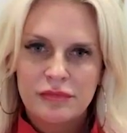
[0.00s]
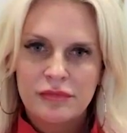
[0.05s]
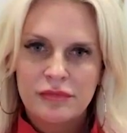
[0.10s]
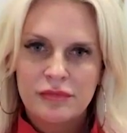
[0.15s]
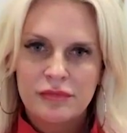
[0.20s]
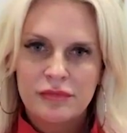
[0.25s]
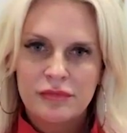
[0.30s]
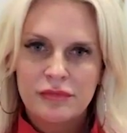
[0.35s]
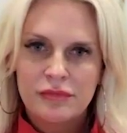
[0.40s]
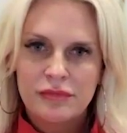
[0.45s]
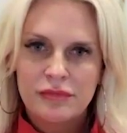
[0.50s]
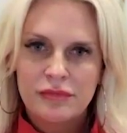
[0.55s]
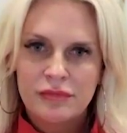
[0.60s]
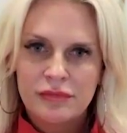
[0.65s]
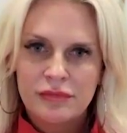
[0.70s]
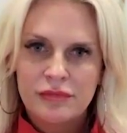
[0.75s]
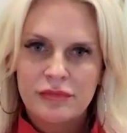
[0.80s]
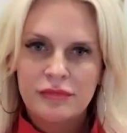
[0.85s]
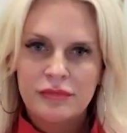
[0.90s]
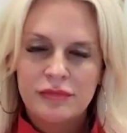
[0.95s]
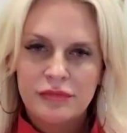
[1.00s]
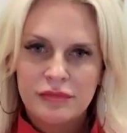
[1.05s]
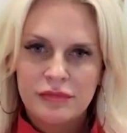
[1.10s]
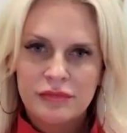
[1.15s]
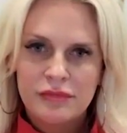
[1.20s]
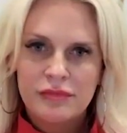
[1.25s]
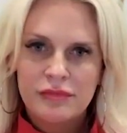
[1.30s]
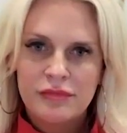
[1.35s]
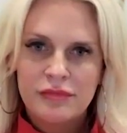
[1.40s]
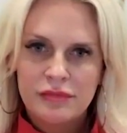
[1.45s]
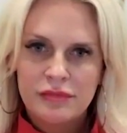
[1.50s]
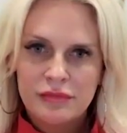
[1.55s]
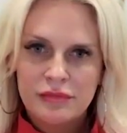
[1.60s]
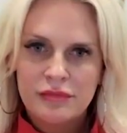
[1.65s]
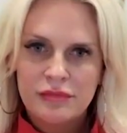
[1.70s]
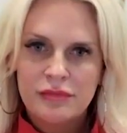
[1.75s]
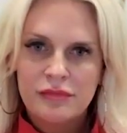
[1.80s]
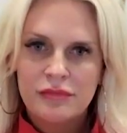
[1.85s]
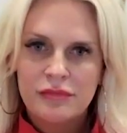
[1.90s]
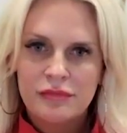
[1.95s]

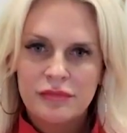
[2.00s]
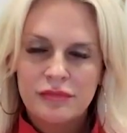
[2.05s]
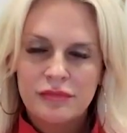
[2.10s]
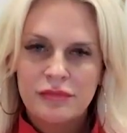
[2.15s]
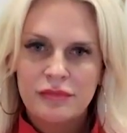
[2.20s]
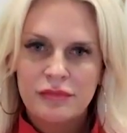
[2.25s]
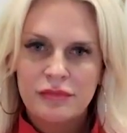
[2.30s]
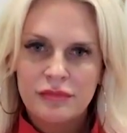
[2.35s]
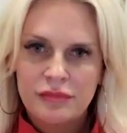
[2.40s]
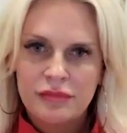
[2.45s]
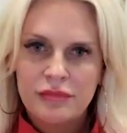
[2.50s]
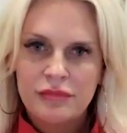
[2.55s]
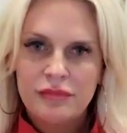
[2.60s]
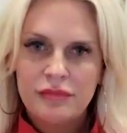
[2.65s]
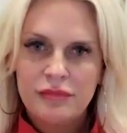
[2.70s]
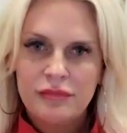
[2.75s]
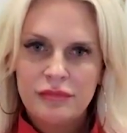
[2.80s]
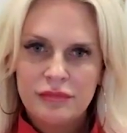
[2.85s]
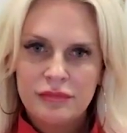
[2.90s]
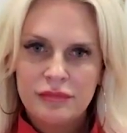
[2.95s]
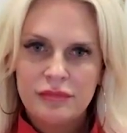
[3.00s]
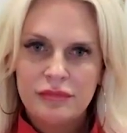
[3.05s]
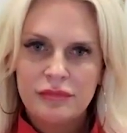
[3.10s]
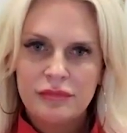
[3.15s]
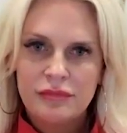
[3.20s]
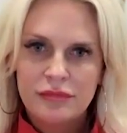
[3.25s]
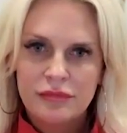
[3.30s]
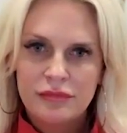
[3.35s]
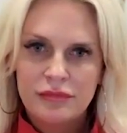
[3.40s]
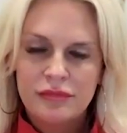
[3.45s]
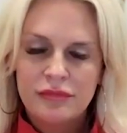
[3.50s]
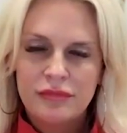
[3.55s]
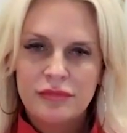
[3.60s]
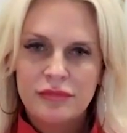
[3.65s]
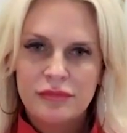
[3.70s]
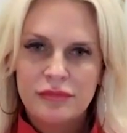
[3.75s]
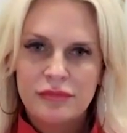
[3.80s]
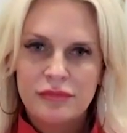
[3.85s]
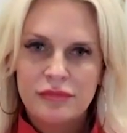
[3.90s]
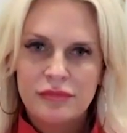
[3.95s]

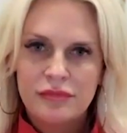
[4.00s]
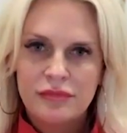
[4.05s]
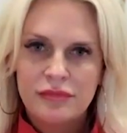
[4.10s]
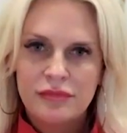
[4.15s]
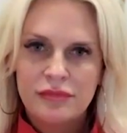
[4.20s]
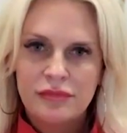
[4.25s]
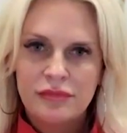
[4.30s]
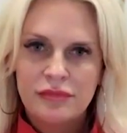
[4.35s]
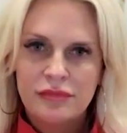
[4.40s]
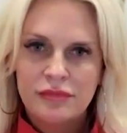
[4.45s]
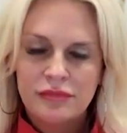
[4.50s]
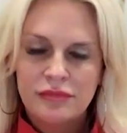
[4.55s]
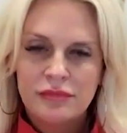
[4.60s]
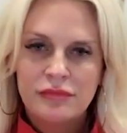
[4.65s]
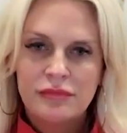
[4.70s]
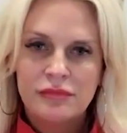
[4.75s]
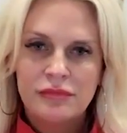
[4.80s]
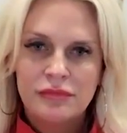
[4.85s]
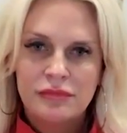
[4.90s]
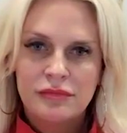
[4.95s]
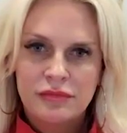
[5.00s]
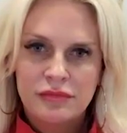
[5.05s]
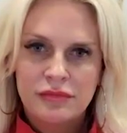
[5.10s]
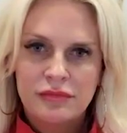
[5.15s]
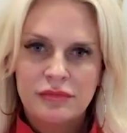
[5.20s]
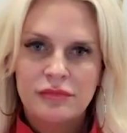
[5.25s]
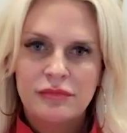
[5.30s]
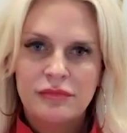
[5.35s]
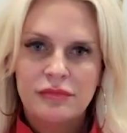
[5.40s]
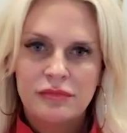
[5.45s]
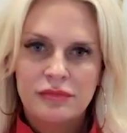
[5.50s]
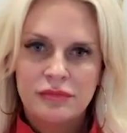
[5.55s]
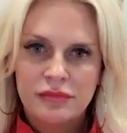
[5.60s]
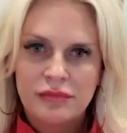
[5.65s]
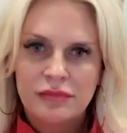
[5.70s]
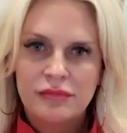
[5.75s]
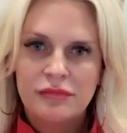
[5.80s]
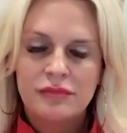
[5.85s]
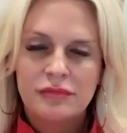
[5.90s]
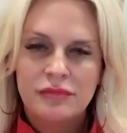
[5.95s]

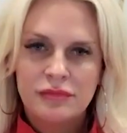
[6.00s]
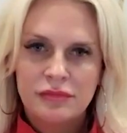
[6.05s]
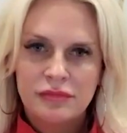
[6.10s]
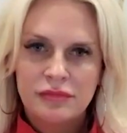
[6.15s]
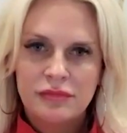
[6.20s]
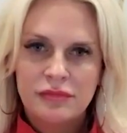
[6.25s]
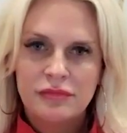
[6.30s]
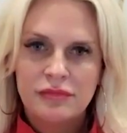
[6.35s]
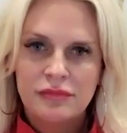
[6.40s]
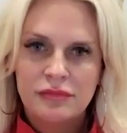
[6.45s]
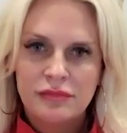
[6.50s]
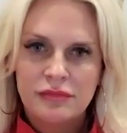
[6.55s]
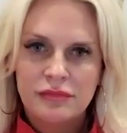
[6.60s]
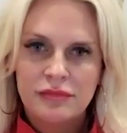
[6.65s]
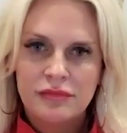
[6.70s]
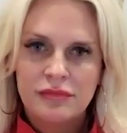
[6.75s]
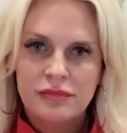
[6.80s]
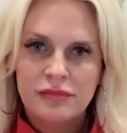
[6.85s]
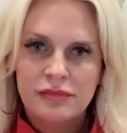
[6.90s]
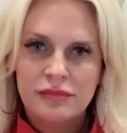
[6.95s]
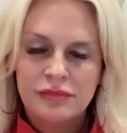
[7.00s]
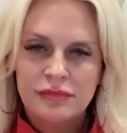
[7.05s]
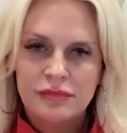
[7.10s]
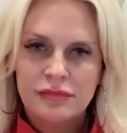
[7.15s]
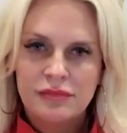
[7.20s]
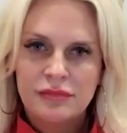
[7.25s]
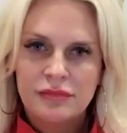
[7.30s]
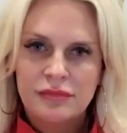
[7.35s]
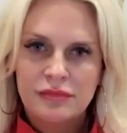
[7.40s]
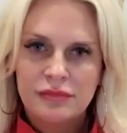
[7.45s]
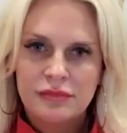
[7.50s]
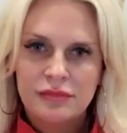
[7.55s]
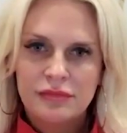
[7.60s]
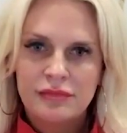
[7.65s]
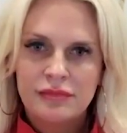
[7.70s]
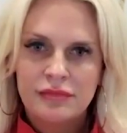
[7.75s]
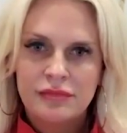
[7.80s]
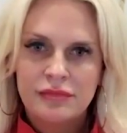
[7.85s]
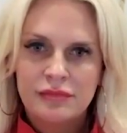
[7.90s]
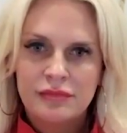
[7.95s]
[no speech]